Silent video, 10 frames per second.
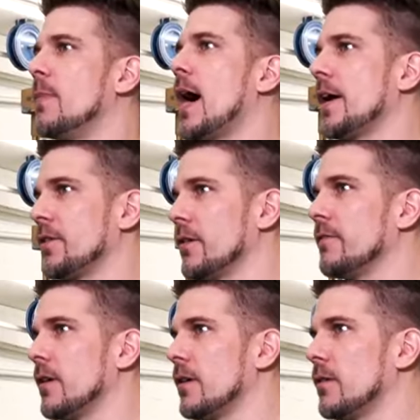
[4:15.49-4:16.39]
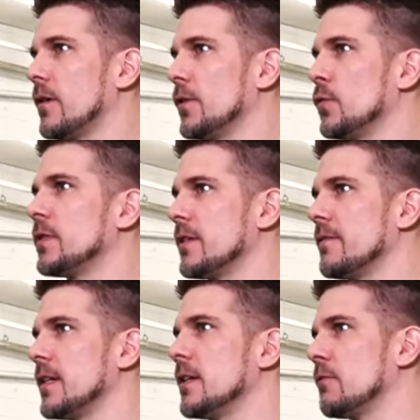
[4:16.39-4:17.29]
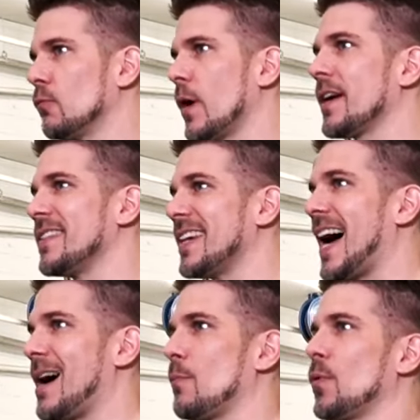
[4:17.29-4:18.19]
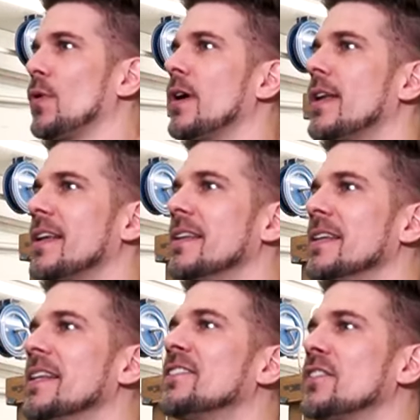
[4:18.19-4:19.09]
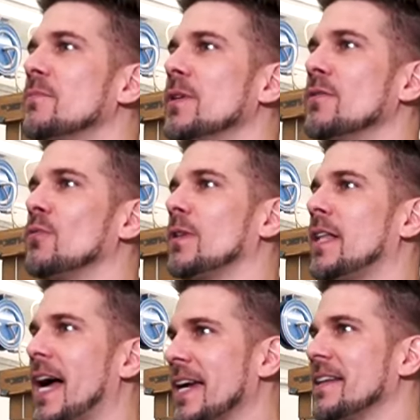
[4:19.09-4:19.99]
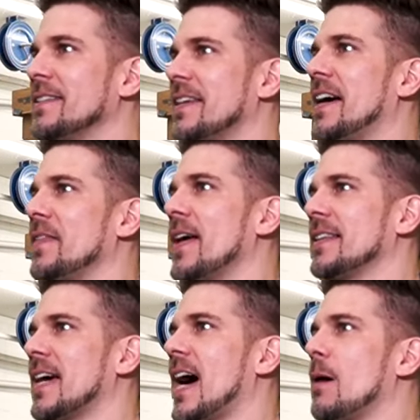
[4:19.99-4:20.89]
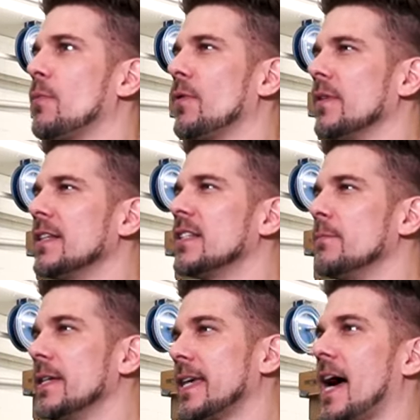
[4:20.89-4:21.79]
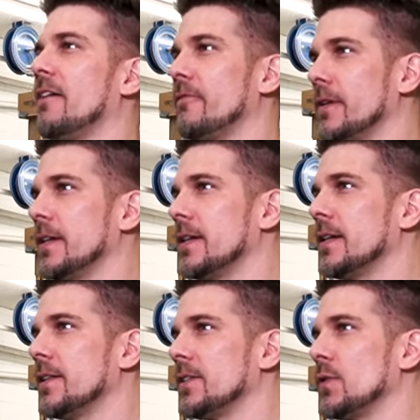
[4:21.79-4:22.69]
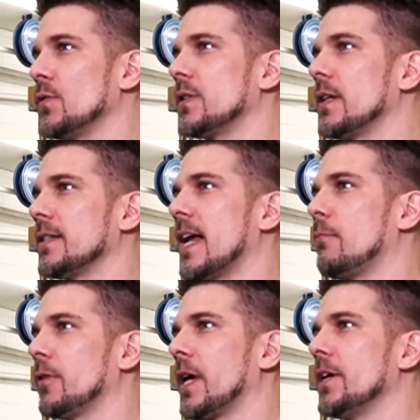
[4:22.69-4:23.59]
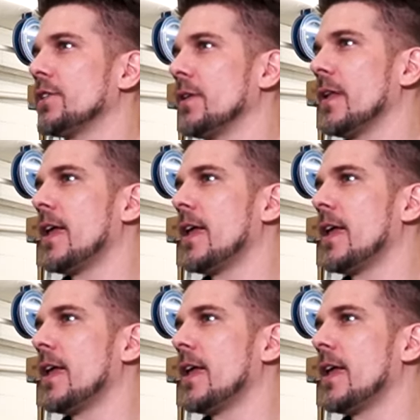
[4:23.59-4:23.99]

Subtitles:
buyer of a UTV rugged topper needs to be reliant on that topper, needs to be confident in its use and its application.